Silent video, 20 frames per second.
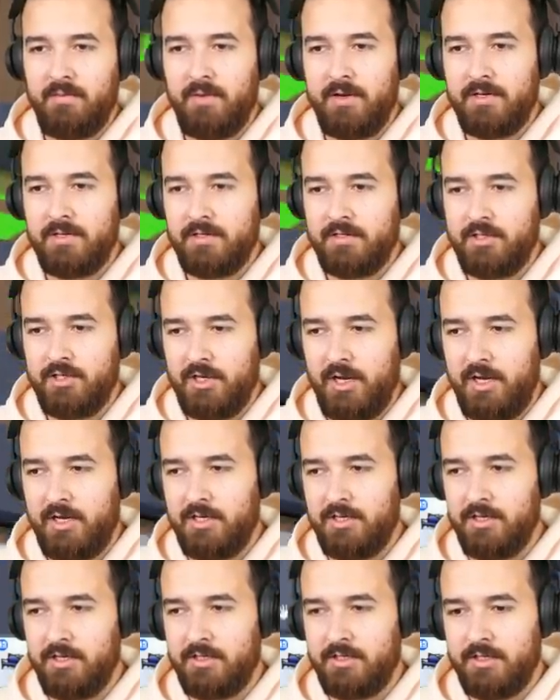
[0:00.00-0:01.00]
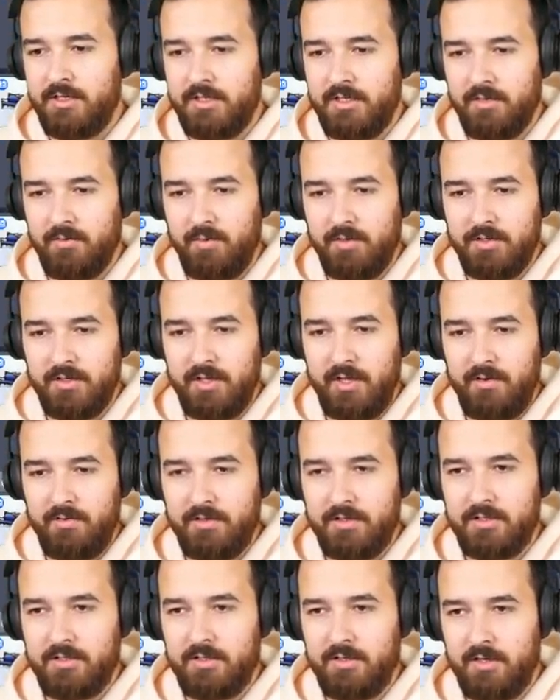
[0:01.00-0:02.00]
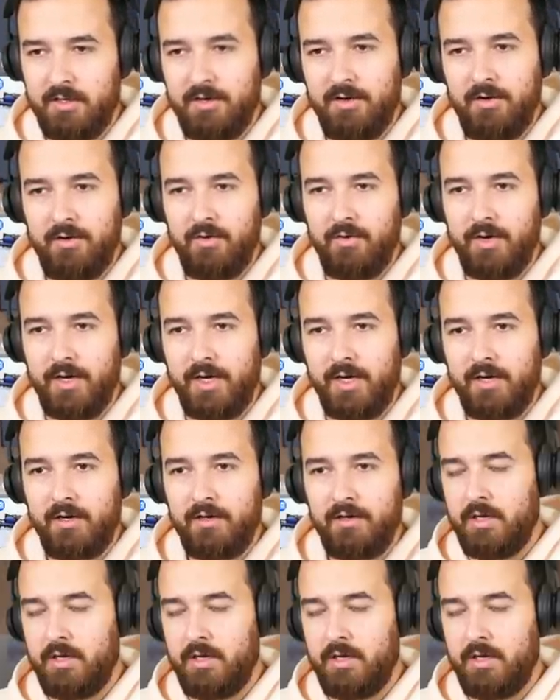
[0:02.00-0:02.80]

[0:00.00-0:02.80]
way to change an existing one to that, which is annoying.